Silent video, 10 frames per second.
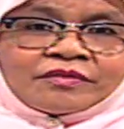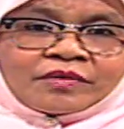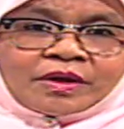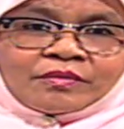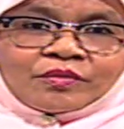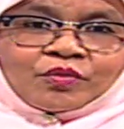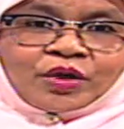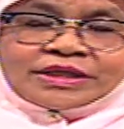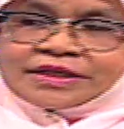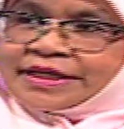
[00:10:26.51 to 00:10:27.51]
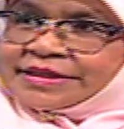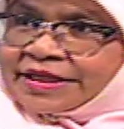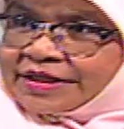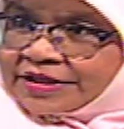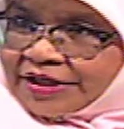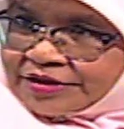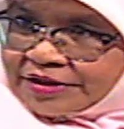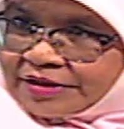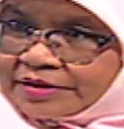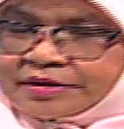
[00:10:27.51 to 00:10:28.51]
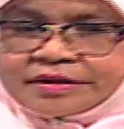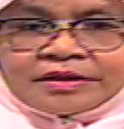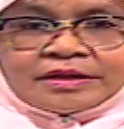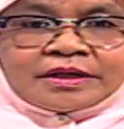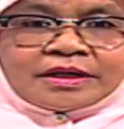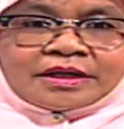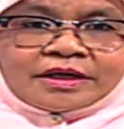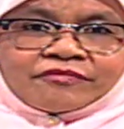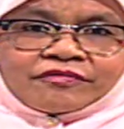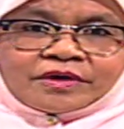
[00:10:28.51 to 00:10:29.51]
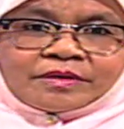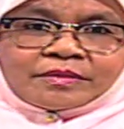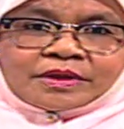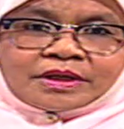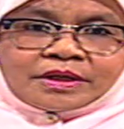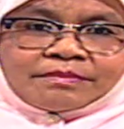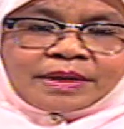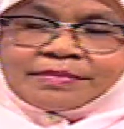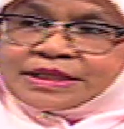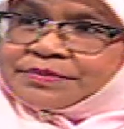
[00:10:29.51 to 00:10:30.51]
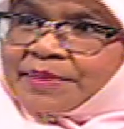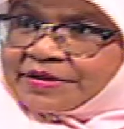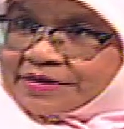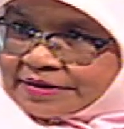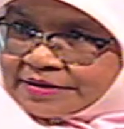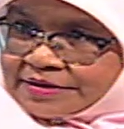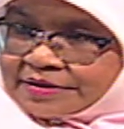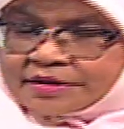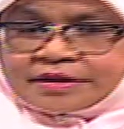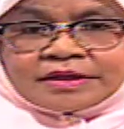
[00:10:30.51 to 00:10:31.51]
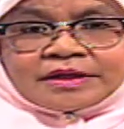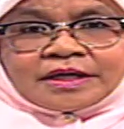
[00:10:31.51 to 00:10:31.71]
from water and sanitation, mm-hmm, uh, from uh, public spaces, mm-hmm,